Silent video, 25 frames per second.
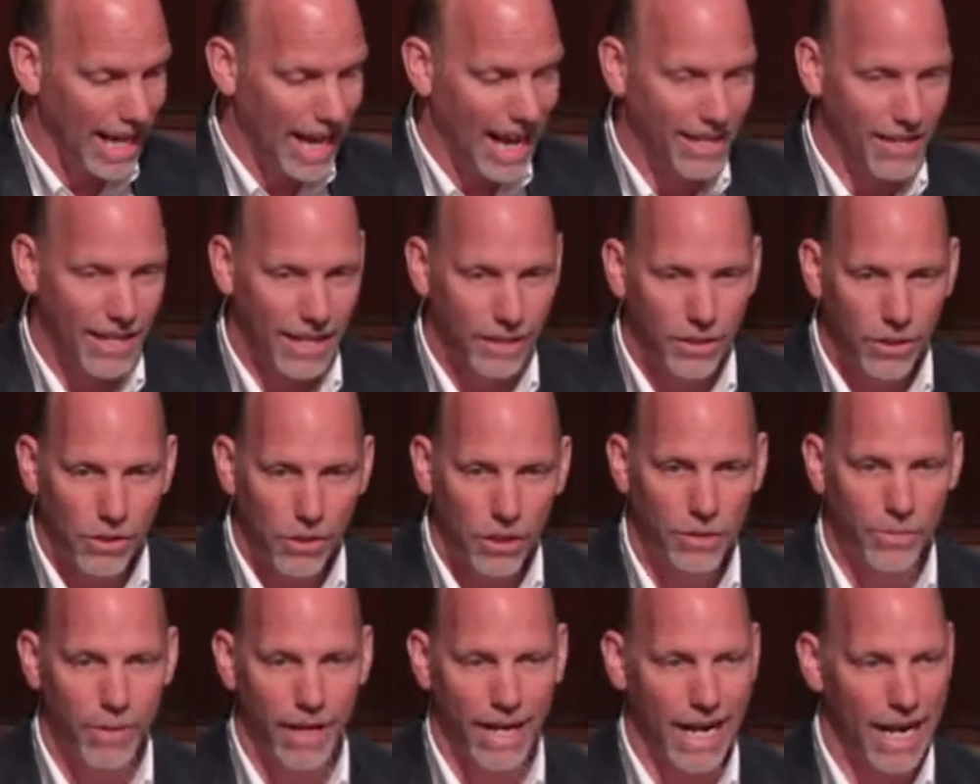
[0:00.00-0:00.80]
and that
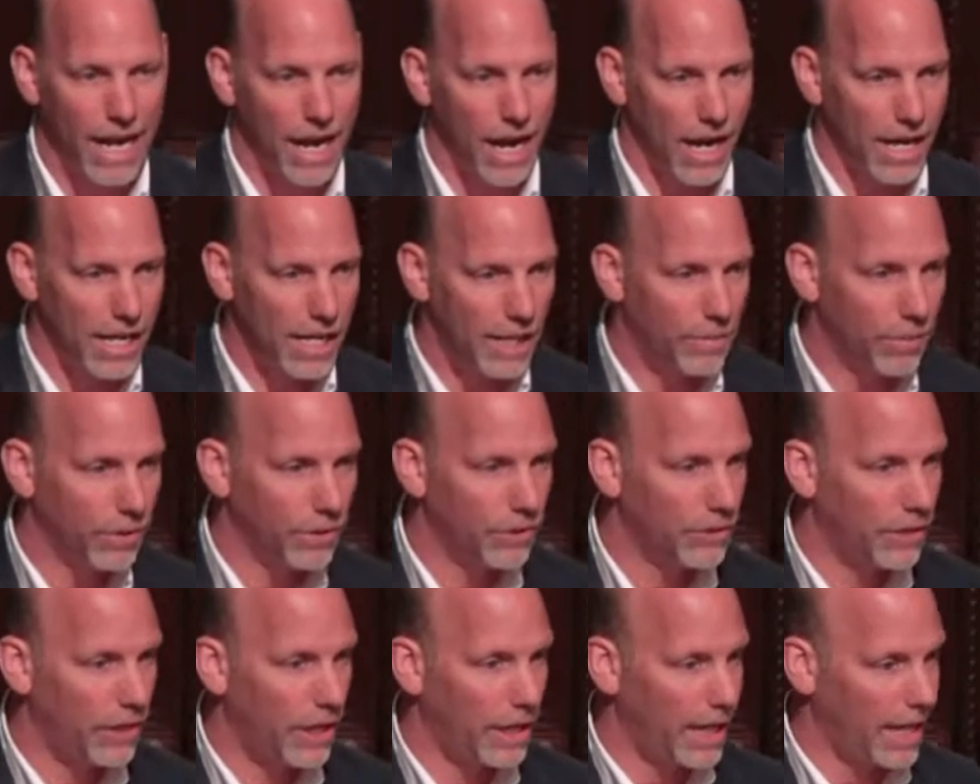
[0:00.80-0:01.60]
talks about a
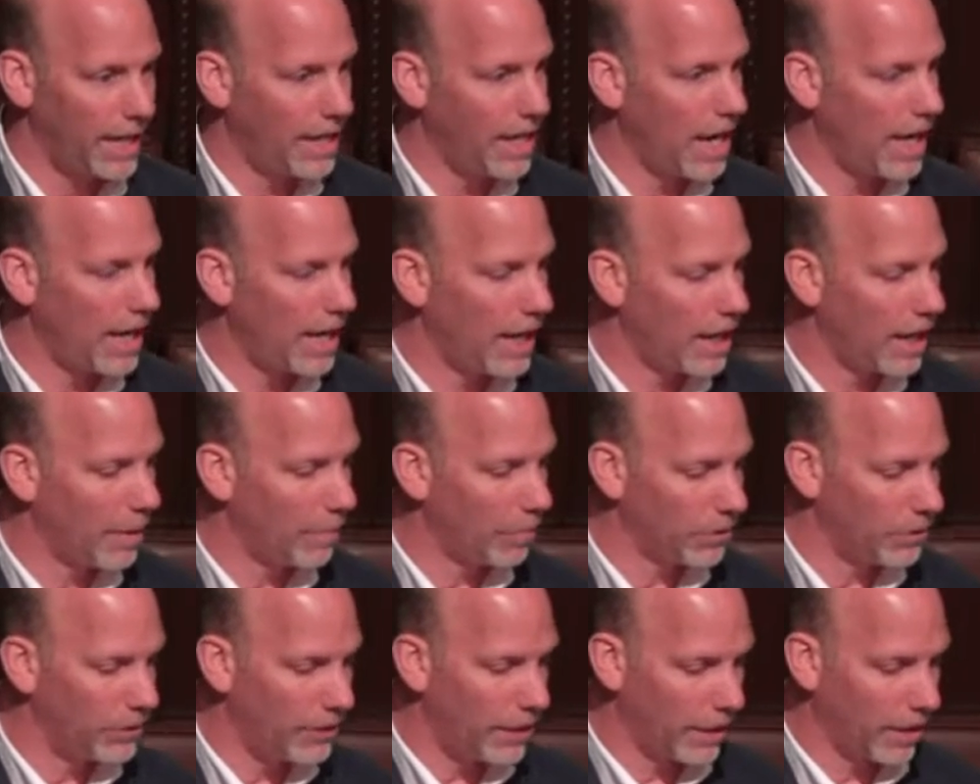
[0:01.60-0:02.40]
90% and
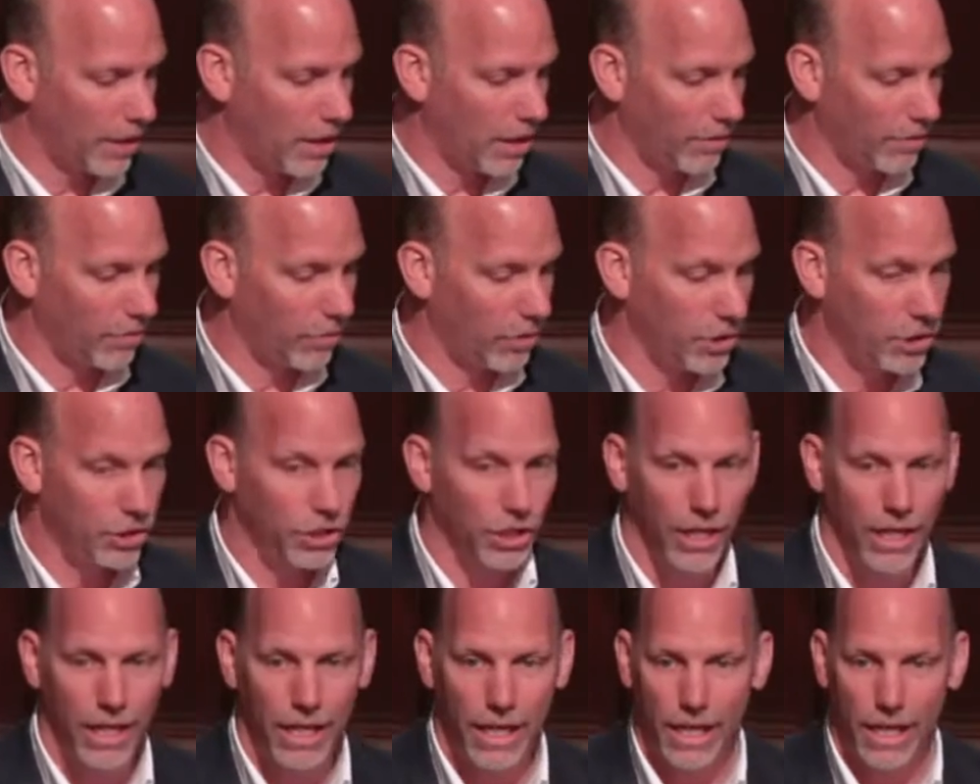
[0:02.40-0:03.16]
99% coverage